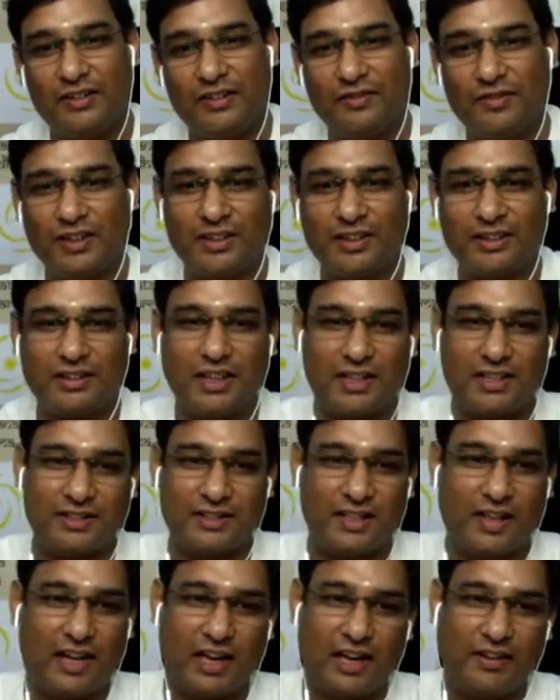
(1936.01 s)

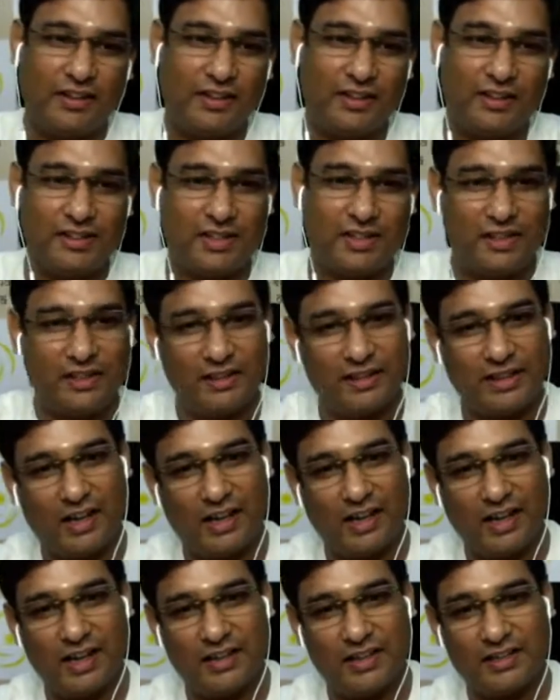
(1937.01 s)
vriddhastavat
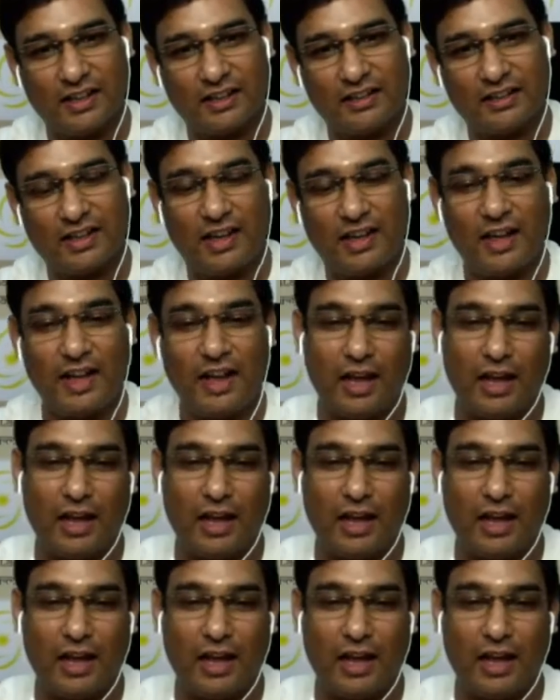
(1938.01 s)
chinta saktaha,